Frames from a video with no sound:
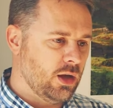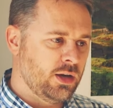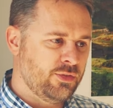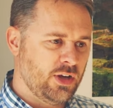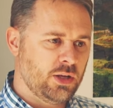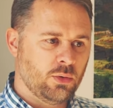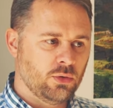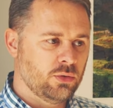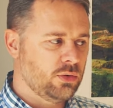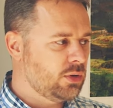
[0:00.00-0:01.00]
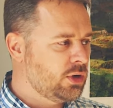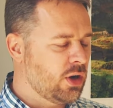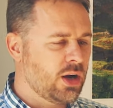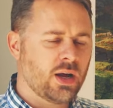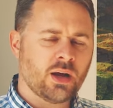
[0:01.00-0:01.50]
And if anyone, you
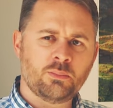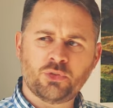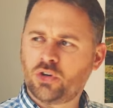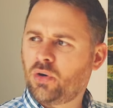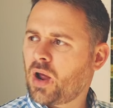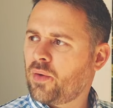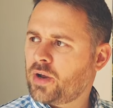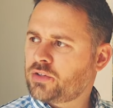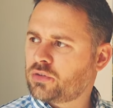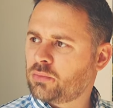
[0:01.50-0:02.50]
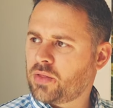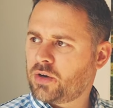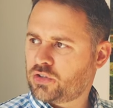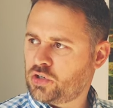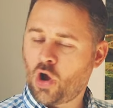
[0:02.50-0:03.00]
know, I'm sure I read somewhere
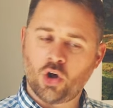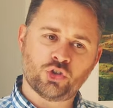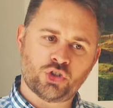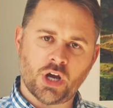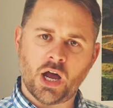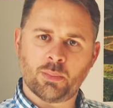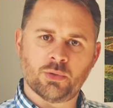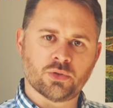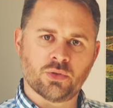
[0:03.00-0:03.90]
that it's not as sharp as